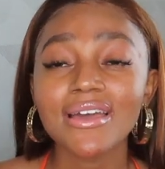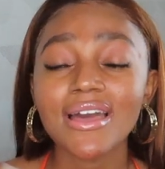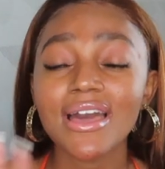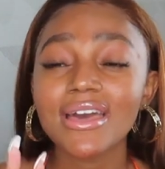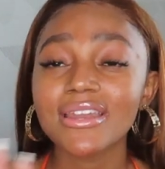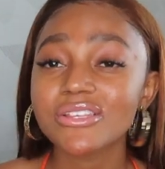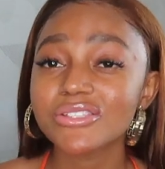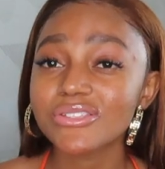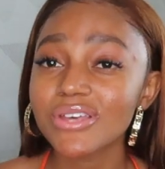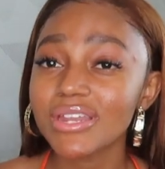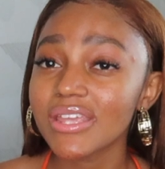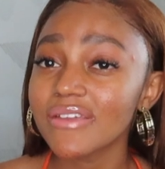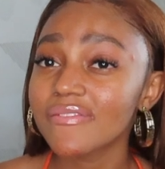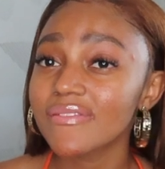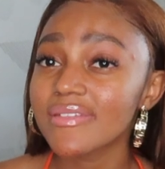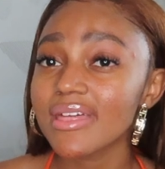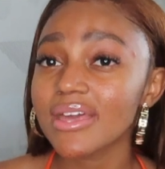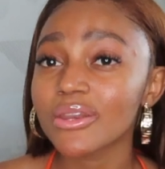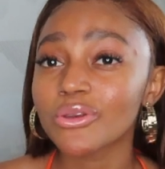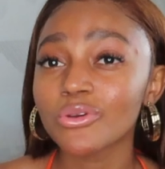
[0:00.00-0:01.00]
and it's not
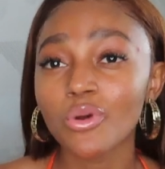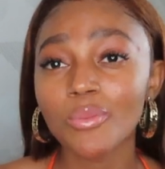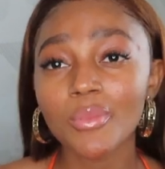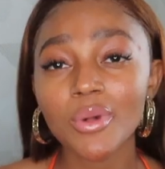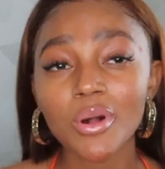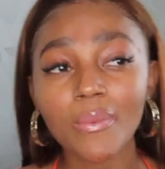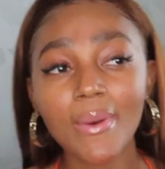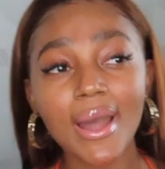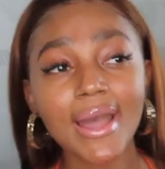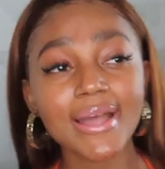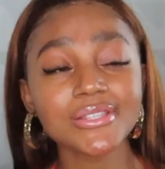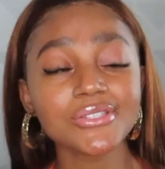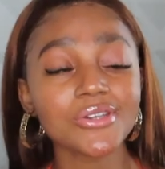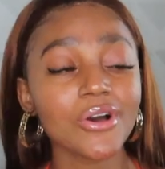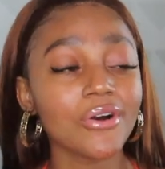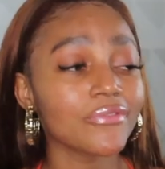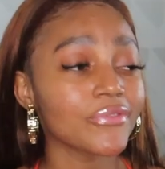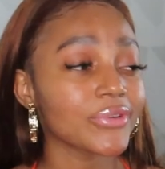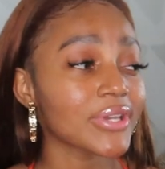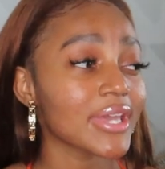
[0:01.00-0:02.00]
even that normal white
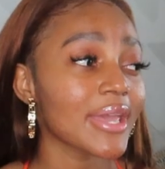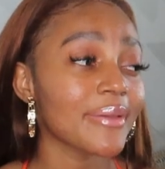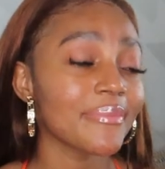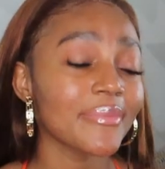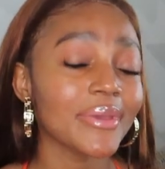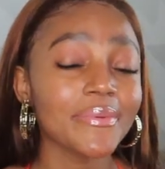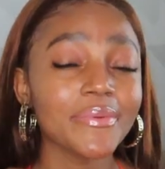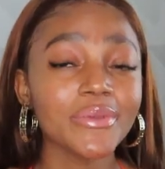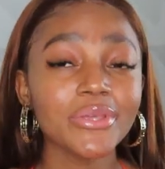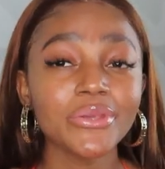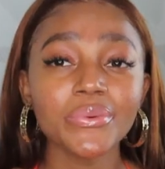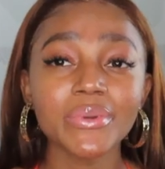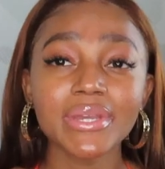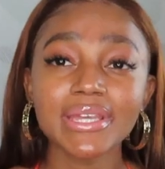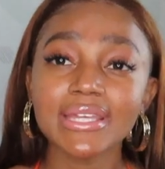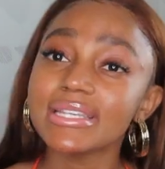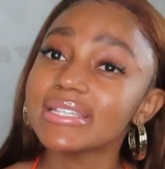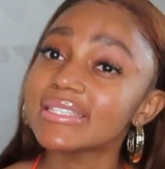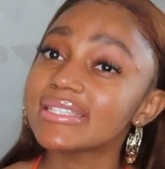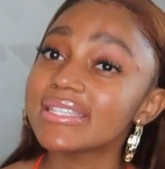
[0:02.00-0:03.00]
of, okay, maybe you were
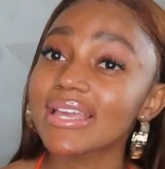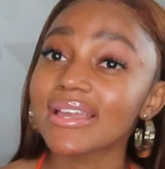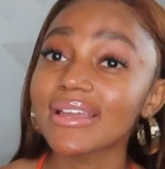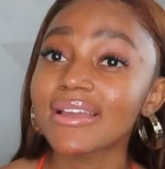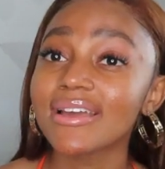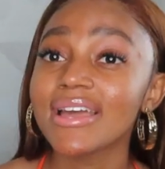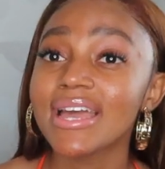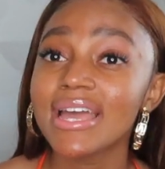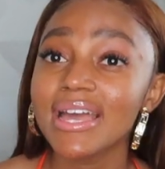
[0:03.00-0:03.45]
eating.